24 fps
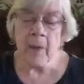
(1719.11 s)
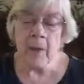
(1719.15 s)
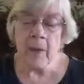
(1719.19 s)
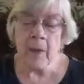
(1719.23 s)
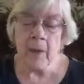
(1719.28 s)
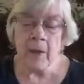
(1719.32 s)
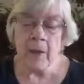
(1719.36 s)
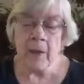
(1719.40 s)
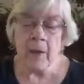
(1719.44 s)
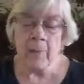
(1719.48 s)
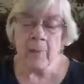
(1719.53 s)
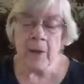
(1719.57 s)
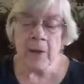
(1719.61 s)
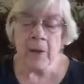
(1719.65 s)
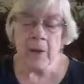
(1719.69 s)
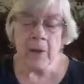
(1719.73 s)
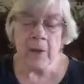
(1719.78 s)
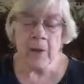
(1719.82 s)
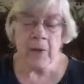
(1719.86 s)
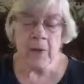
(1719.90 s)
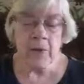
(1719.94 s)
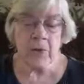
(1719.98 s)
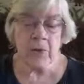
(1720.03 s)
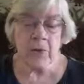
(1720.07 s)
And then
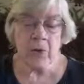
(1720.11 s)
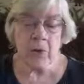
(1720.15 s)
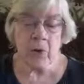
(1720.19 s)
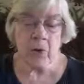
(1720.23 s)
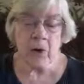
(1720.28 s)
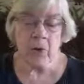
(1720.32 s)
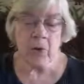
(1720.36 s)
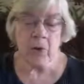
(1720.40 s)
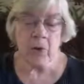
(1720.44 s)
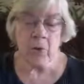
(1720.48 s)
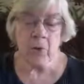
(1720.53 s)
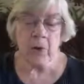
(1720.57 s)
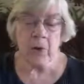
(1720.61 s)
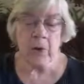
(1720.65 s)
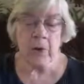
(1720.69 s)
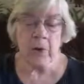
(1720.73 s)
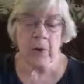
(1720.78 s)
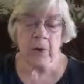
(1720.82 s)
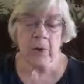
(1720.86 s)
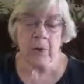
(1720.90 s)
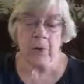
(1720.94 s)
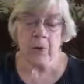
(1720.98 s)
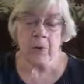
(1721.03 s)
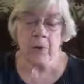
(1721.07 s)
because the doctor
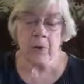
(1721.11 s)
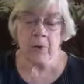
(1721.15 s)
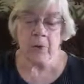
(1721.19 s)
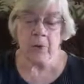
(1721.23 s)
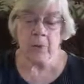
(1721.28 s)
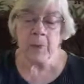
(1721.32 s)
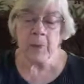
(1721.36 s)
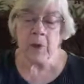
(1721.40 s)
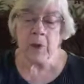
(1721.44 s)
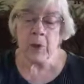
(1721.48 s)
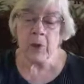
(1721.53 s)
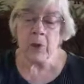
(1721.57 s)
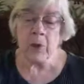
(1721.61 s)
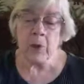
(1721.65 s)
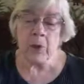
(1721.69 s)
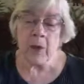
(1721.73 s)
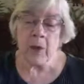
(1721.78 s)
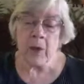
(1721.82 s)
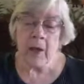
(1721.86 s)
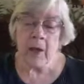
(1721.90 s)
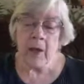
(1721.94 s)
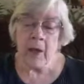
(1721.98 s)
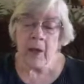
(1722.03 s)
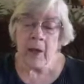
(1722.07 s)
wanted to hear speech,
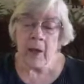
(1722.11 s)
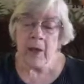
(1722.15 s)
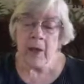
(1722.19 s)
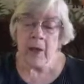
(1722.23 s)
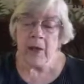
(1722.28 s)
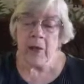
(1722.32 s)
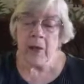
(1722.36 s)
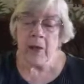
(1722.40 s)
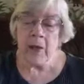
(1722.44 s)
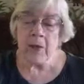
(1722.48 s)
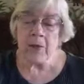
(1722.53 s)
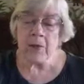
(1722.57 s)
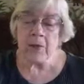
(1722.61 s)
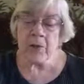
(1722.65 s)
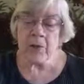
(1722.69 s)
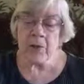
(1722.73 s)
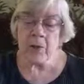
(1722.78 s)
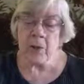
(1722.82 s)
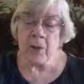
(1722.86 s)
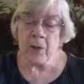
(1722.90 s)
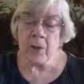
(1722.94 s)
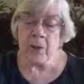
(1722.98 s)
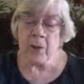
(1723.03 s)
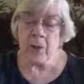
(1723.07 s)
and Janus
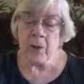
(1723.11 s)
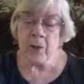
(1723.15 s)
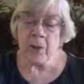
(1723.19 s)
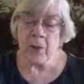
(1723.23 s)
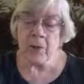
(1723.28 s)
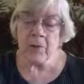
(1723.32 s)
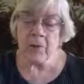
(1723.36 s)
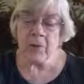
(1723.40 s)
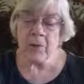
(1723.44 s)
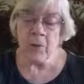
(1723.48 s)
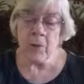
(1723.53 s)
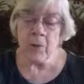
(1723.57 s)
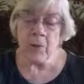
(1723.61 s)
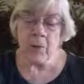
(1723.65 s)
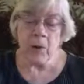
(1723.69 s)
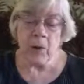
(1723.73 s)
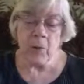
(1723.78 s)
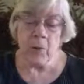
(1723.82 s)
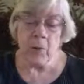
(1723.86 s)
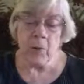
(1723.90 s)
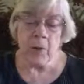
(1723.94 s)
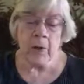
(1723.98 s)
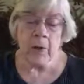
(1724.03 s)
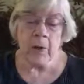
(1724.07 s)
thought he would give him what he
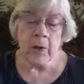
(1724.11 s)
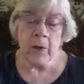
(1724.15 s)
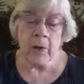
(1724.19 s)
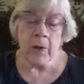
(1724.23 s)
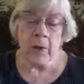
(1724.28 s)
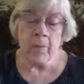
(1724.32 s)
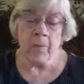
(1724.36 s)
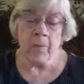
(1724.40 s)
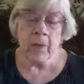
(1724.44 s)
wanted,